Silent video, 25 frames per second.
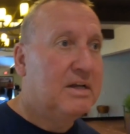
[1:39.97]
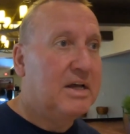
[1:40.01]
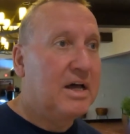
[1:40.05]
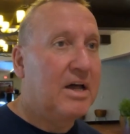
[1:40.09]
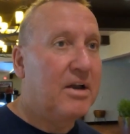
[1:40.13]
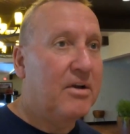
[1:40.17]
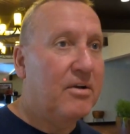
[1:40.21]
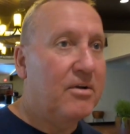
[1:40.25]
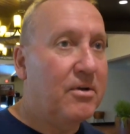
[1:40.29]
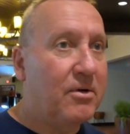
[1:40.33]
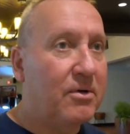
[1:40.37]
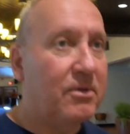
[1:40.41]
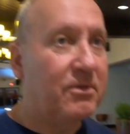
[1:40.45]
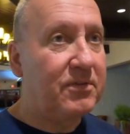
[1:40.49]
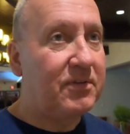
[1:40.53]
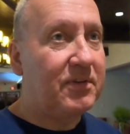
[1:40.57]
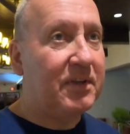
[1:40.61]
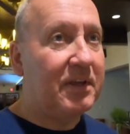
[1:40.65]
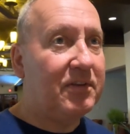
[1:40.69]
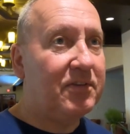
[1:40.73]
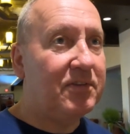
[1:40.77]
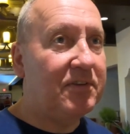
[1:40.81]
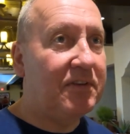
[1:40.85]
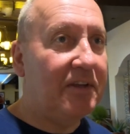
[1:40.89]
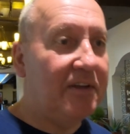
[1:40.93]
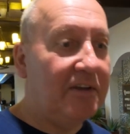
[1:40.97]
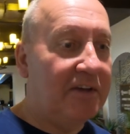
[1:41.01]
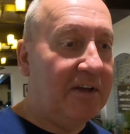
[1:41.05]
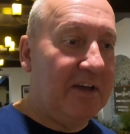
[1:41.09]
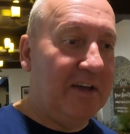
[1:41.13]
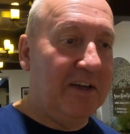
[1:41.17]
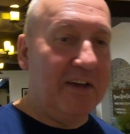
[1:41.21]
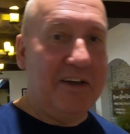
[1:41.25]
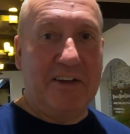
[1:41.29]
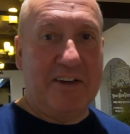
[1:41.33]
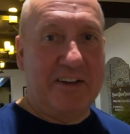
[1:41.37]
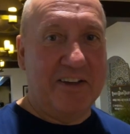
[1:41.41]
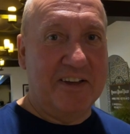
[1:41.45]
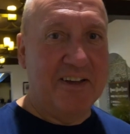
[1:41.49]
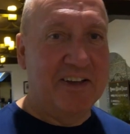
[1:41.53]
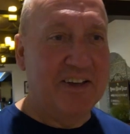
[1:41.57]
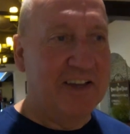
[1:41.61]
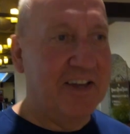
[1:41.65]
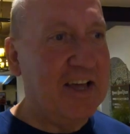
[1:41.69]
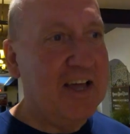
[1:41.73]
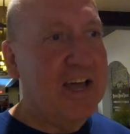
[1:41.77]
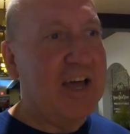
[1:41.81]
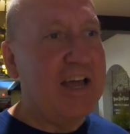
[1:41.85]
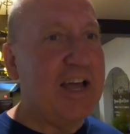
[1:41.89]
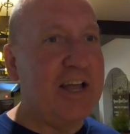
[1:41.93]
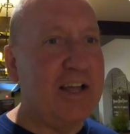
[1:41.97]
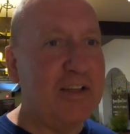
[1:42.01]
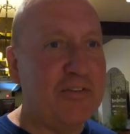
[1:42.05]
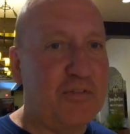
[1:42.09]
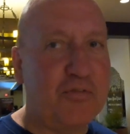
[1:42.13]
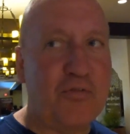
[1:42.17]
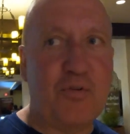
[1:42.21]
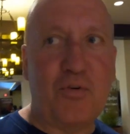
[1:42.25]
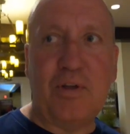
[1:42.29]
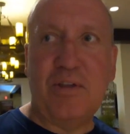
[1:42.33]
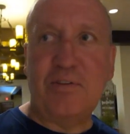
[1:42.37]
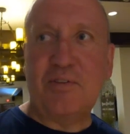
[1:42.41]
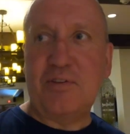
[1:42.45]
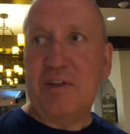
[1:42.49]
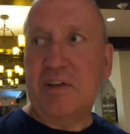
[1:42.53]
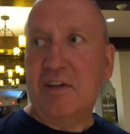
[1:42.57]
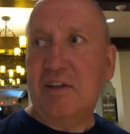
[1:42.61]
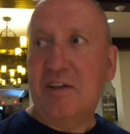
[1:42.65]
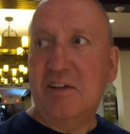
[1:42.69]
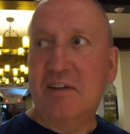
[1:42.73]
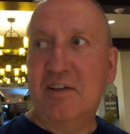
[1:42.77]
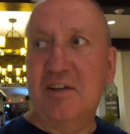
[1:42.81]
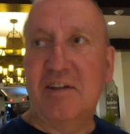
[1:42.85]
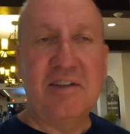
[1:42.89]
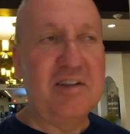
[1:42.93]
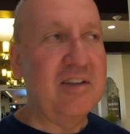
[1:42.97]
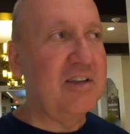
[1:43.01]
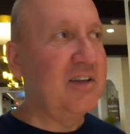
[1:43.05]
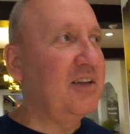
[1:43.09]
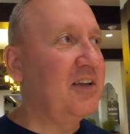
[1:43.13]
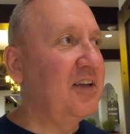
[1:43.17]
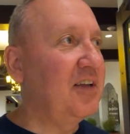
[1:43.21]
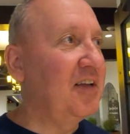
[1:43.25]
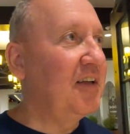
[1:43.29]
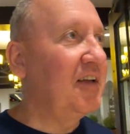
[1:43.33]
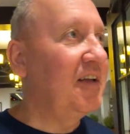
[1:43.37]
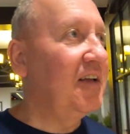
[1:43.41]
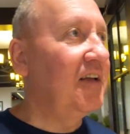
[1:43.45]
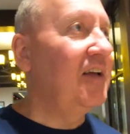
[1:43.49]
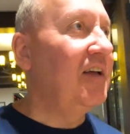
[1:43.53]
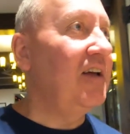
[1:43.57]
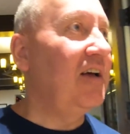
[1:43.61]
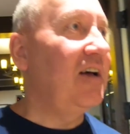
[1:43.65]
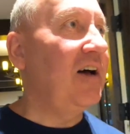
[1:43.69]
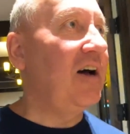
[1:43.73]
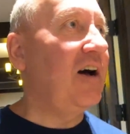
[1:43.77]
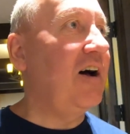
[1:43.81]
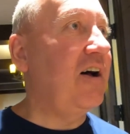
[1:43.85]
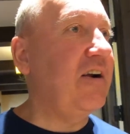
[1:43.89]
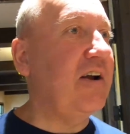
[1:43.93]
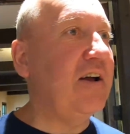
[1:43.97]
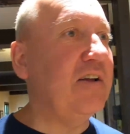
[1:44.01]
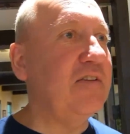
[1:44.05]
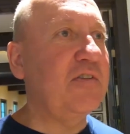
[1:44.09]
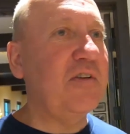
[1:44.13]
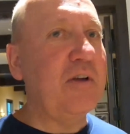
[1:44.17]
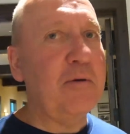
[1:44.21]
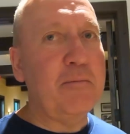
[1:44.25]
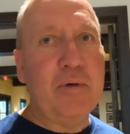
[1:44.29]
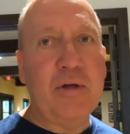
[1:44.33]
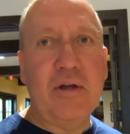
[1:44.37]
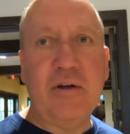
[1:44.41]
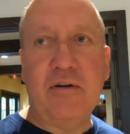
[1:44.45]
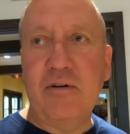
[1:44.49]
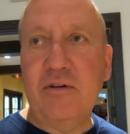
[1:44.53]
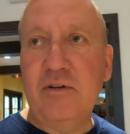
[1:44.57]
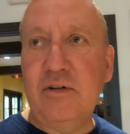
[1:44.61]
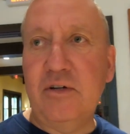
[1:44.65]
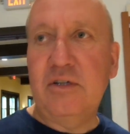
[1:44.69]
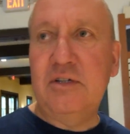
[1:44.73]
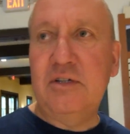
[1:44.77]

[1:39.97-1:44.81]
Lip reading: I don't know, 60. It's freezing. Alright, so I'm here.